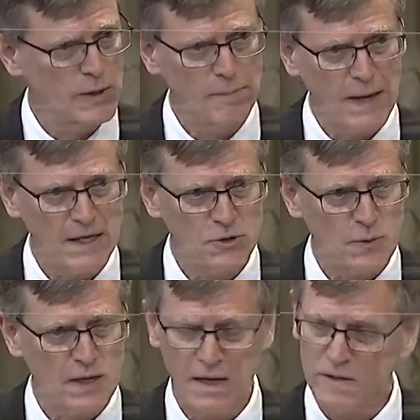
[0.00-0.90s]
to
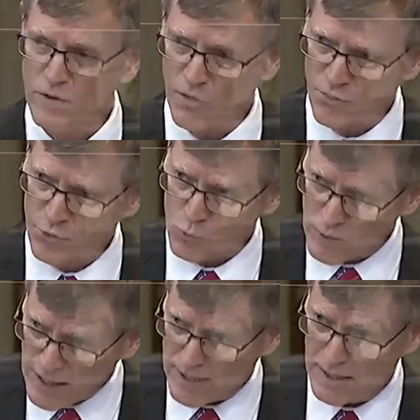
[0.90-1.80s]
repatriate the
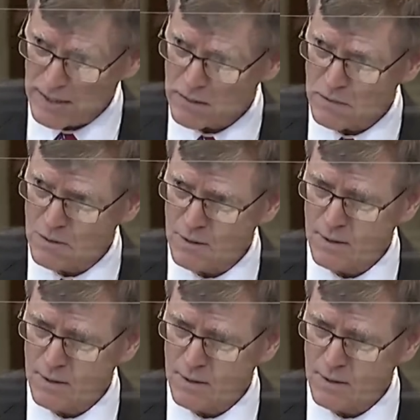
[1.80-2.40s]
3